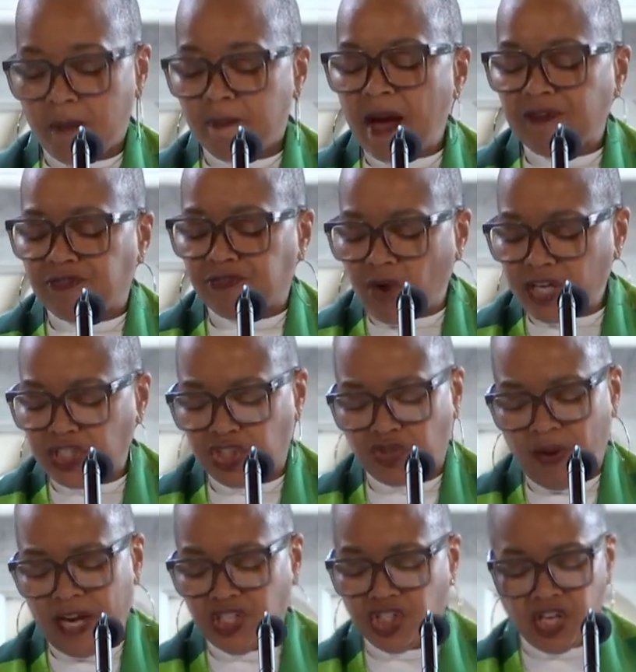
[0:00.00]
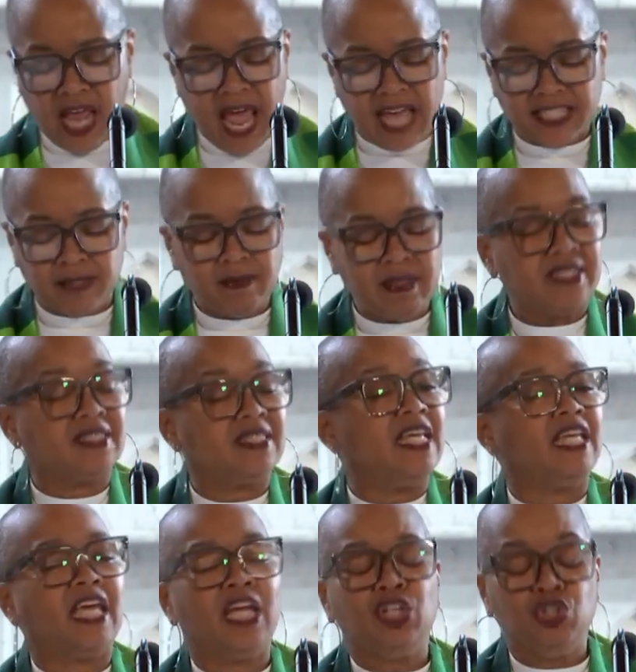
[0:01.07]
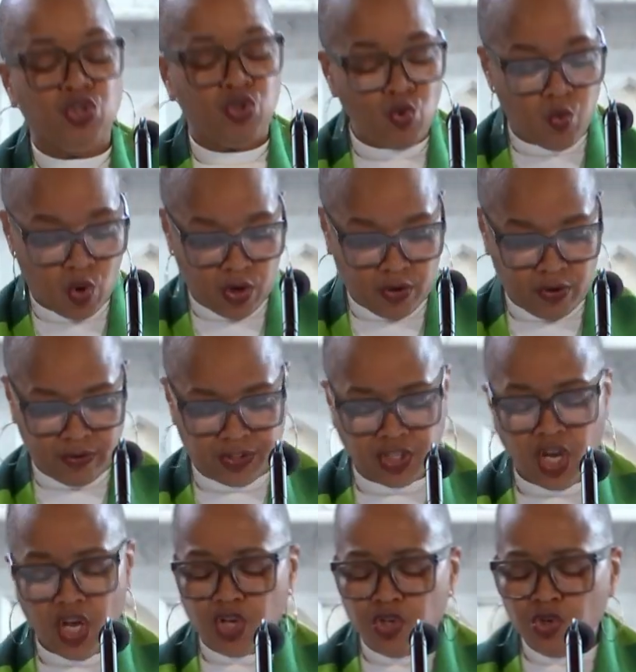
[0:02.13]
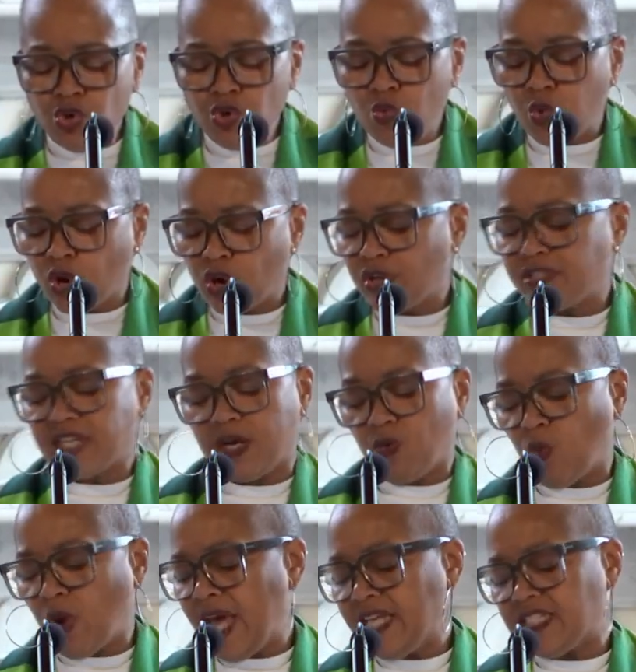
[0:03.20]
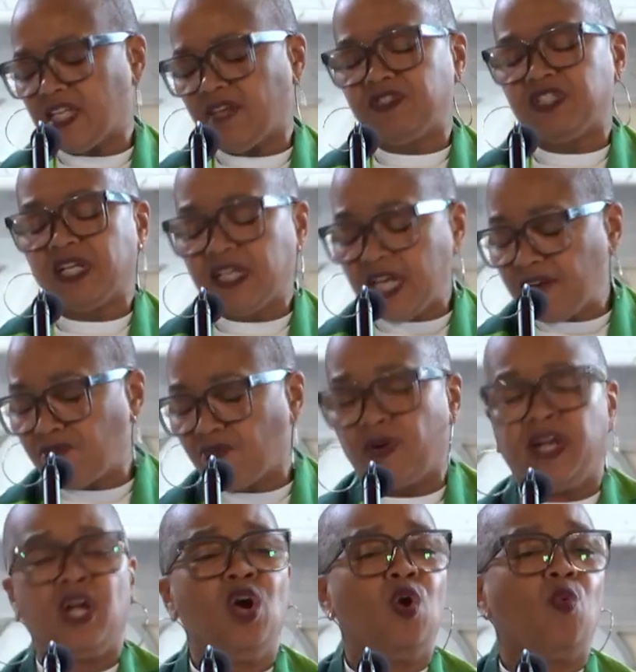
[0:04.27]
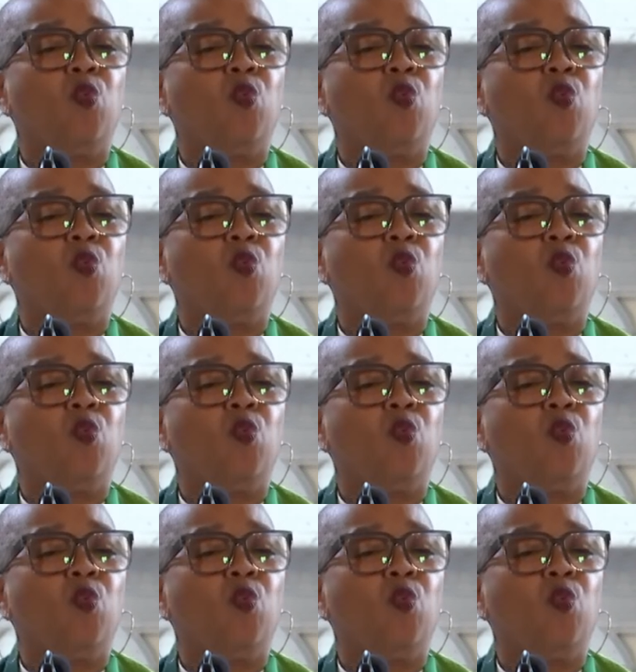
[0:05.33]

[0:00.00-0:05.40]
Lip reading: My frustration has me seeking new words and ways of delivering